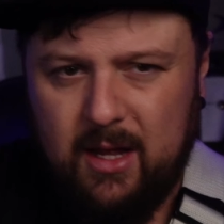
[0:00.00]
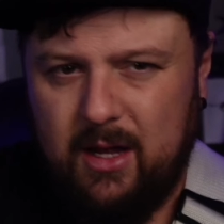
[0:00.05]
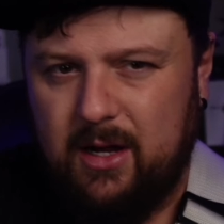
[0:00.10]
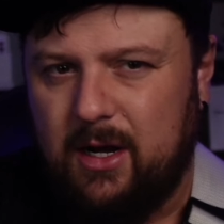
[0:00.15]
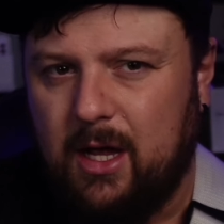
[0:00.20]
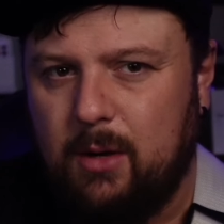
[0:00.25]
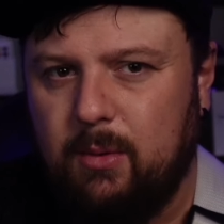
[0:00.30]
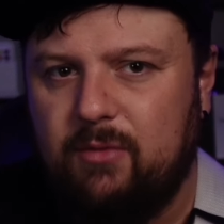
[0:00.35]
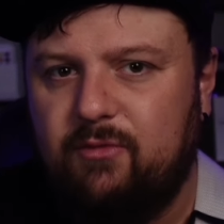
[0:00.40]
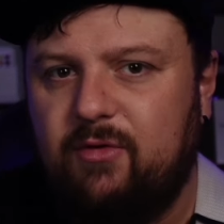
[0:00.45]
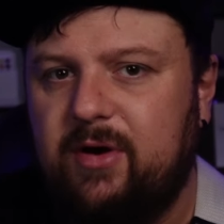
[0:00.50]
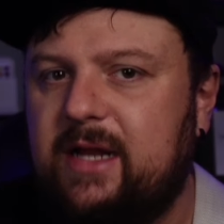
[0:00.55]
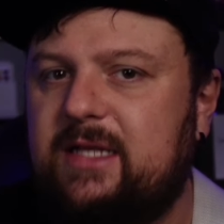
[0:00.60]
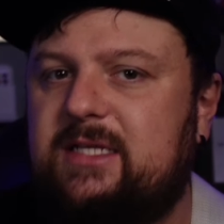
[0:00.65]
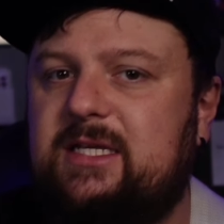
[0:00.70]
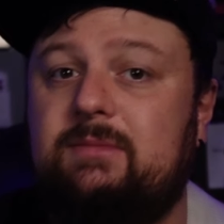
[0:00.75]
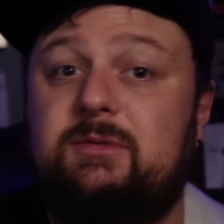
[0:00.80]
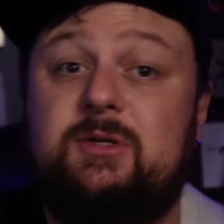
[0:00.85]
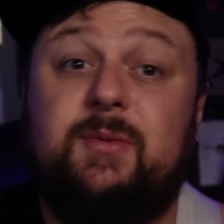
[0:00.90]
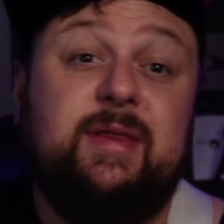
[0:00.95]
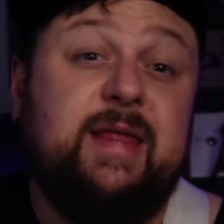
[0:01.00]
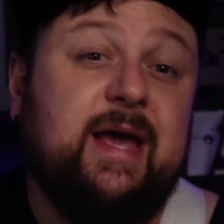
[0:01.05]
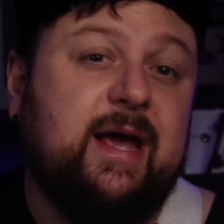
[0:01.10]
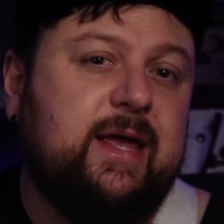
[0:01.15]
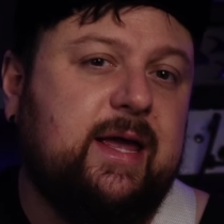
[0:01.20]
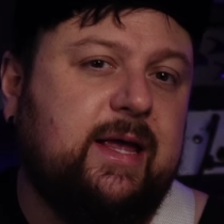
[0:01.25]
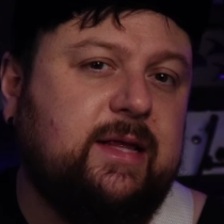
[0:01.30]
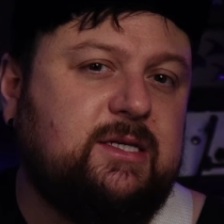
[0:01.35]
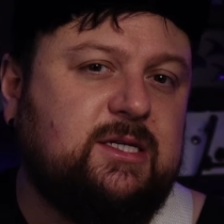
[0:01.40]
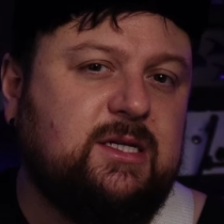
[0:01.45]
No one really seemed to be that
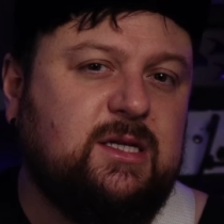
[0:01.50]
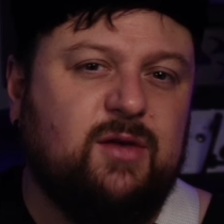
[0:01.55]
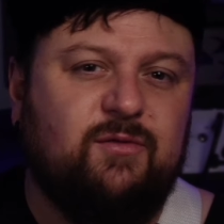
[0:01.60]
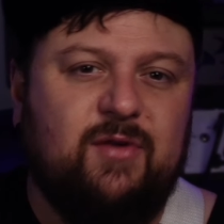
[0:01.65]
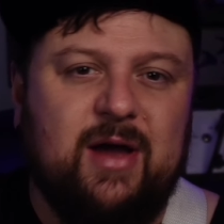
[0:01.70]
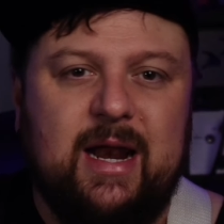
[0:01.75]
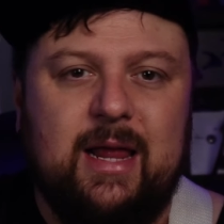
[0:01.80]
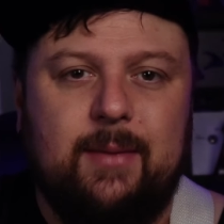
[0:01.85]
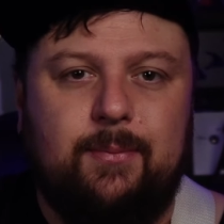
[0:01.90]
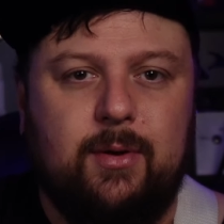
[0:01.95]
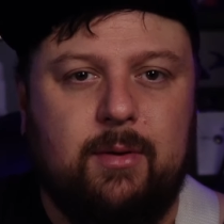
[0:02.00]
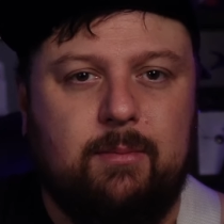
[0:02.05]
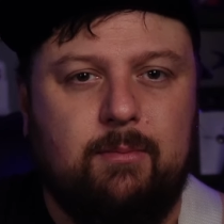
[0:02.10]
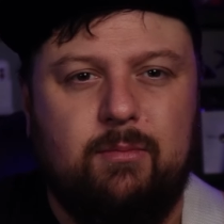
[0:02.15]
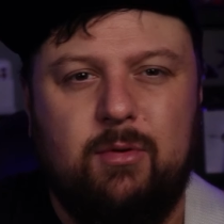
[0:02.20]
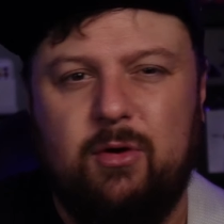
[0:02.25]
keen to develop and